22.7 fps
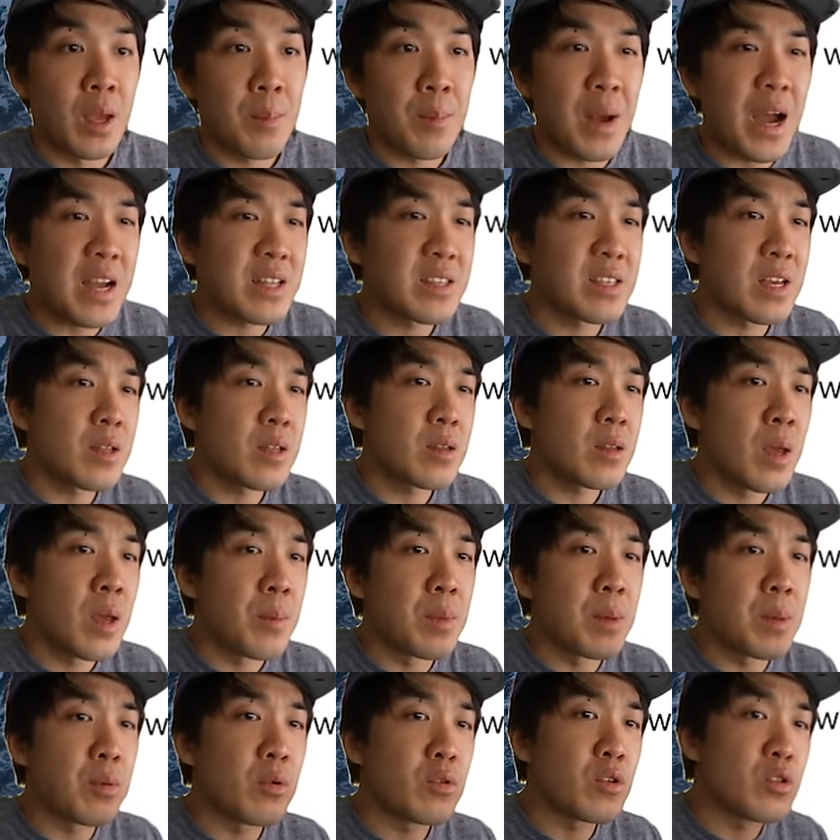Back then,
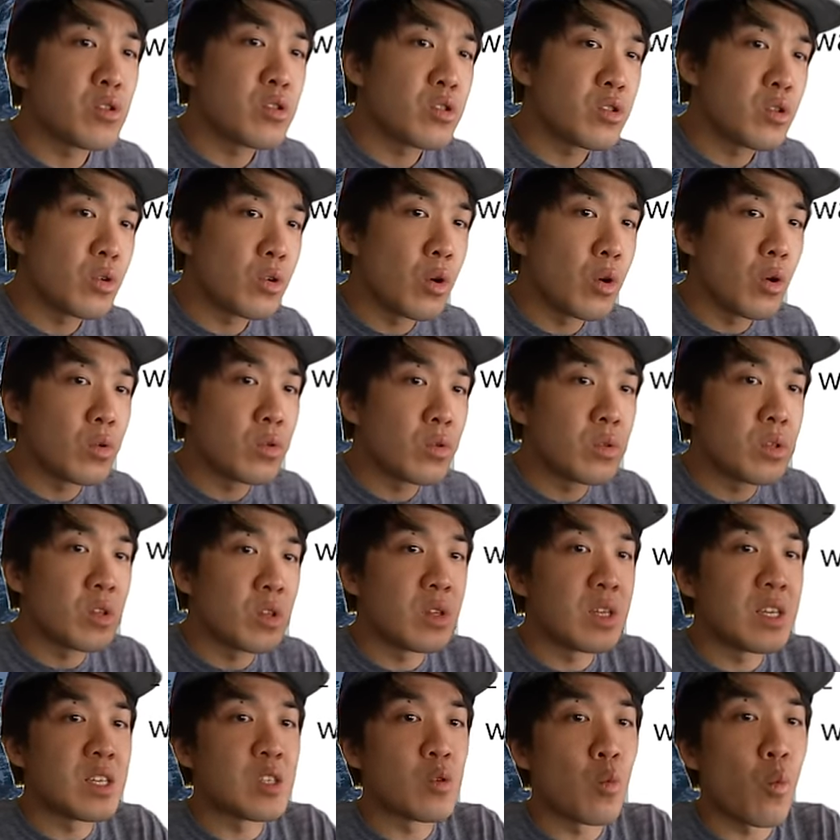people used to go to
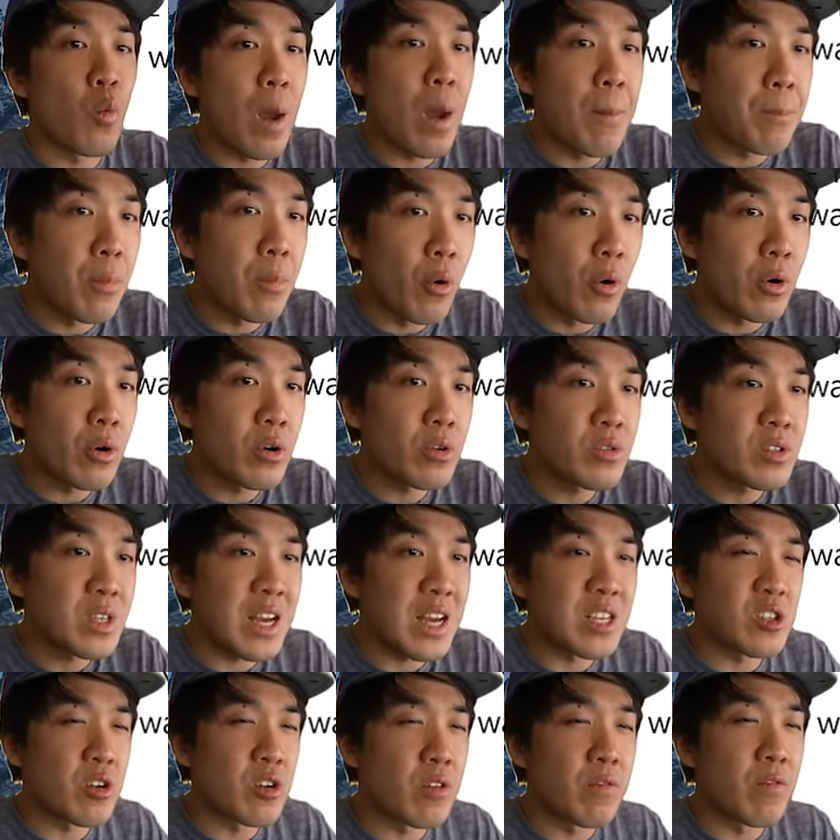these web portals
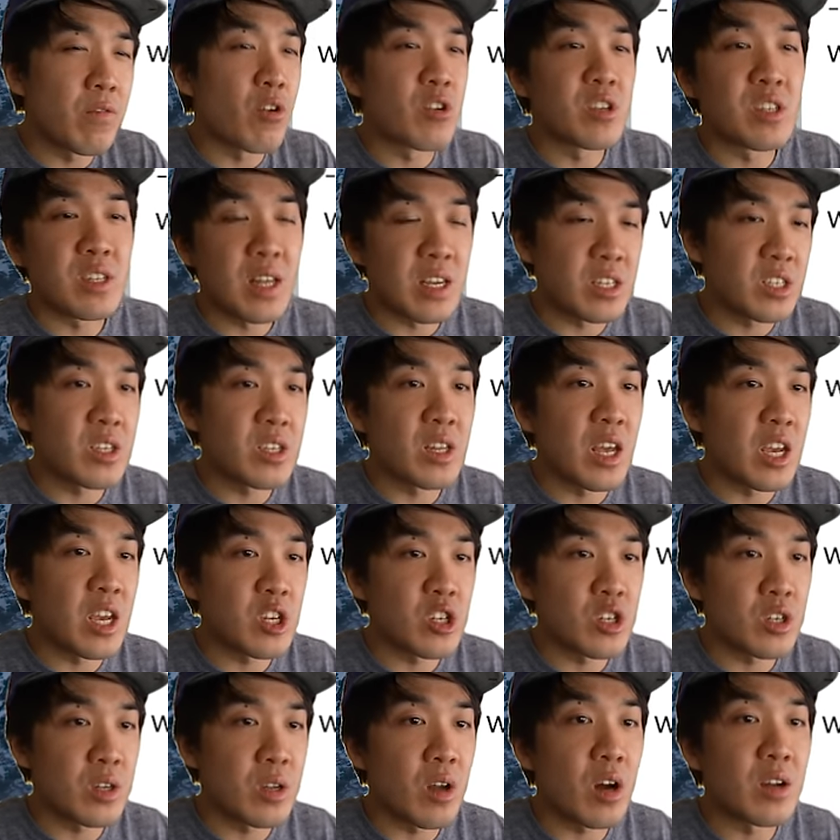as their first
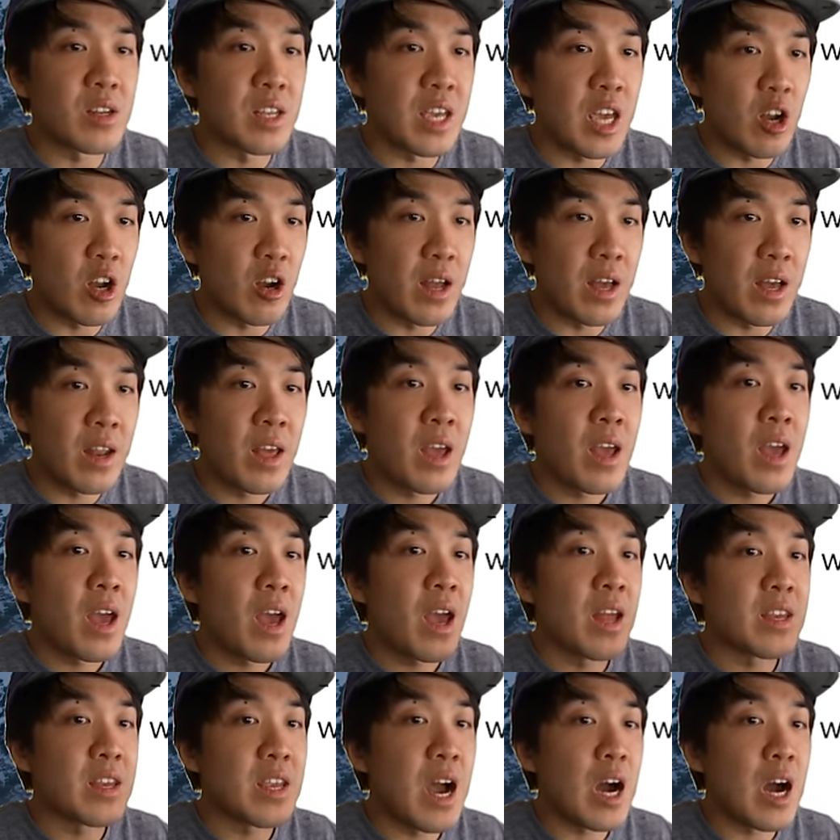destination on the internet,
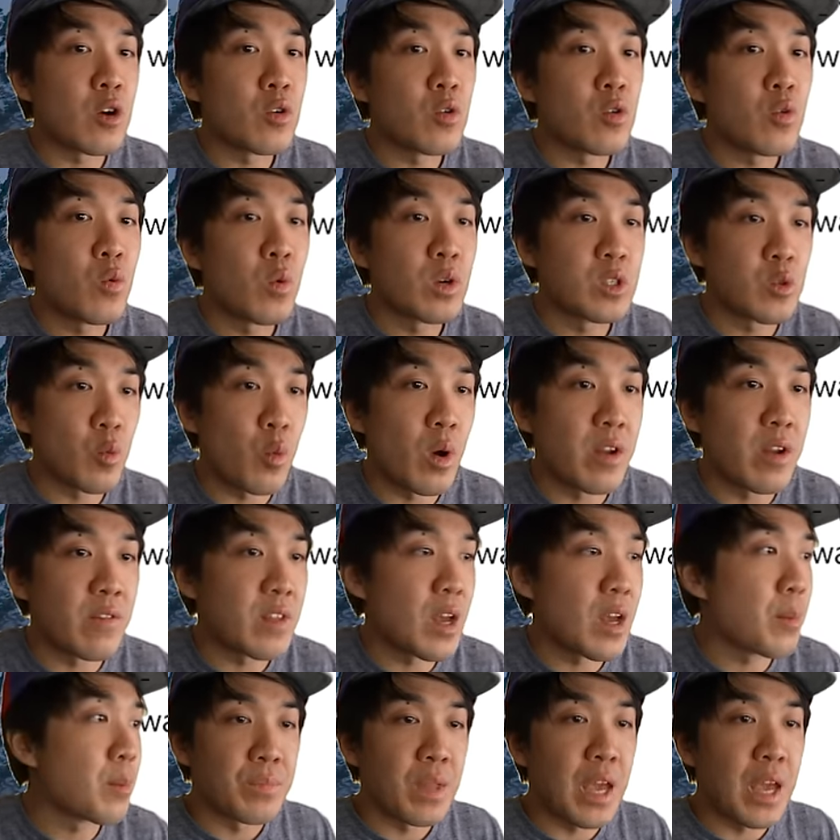and Yahoo was one of them.